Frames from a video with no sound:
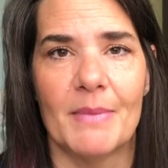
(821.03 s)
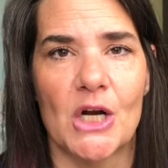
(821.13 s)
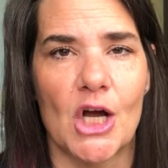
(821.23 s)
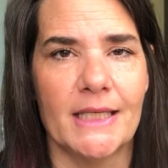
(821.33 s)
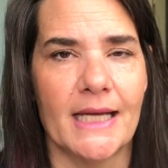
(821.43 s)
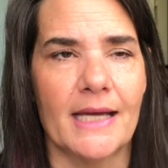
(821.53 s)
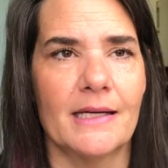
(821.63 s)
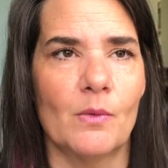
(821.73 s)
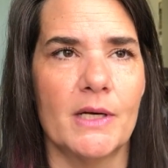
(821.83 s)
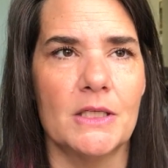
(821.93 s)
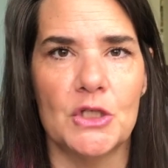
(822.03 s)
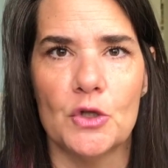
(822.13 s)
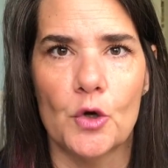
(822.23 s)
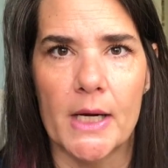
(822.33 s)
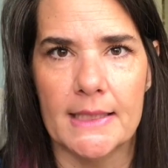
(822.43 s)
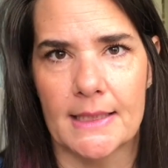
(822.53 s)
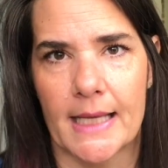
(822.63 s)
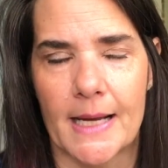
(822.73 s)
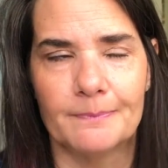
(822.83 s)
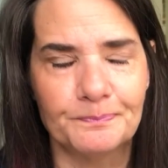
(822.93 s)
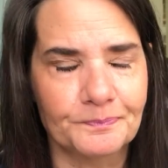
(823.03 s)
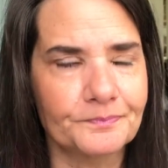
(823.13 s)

been on yet, and I wanted to do the Grand Slam.